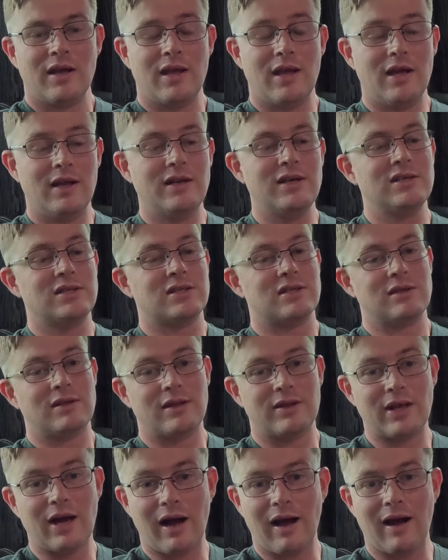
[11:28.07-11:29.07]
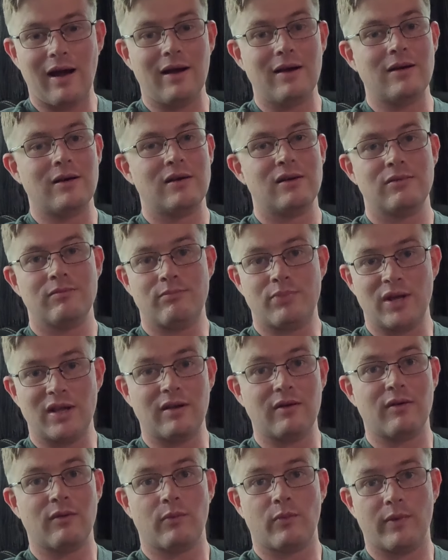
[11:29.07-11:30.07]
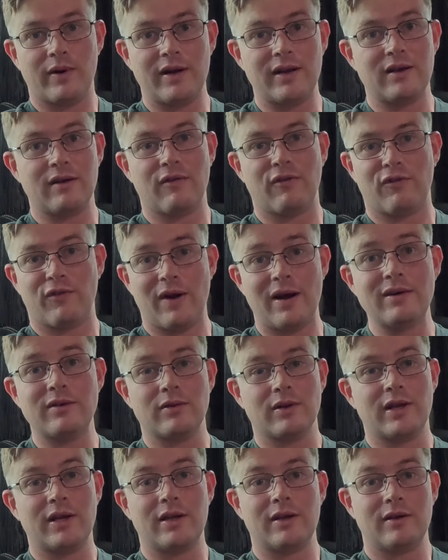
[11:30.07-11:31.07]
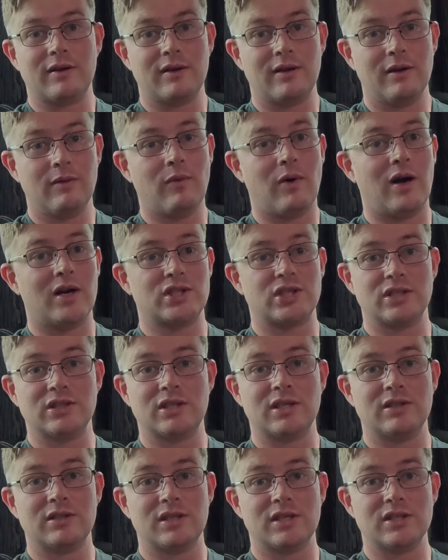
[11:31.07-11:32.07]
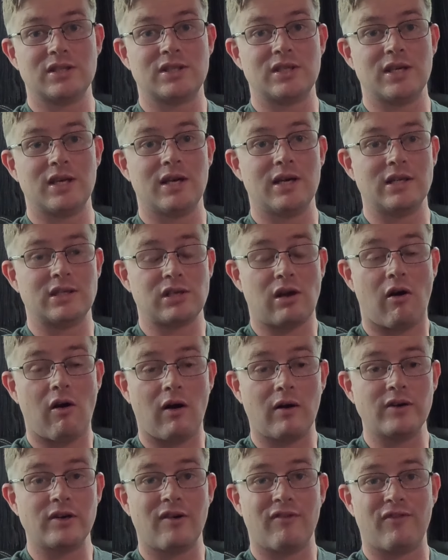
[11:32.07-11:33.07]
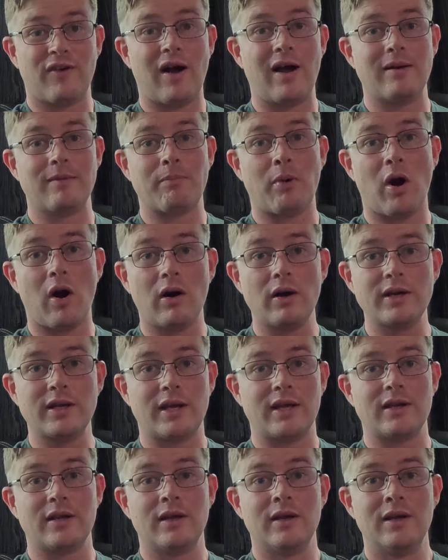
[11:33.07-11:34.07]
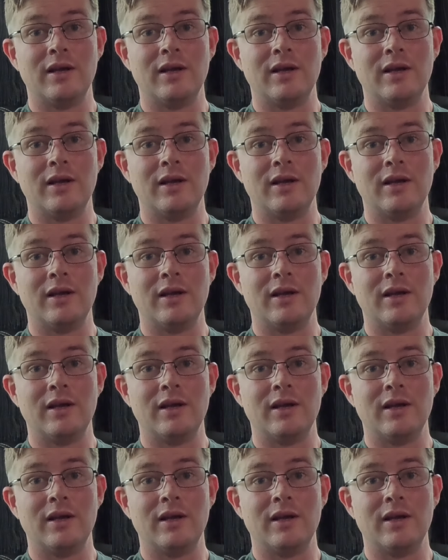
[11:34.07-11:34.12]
It is not big rig friendly in Washington, D.C. It's hard to find parking.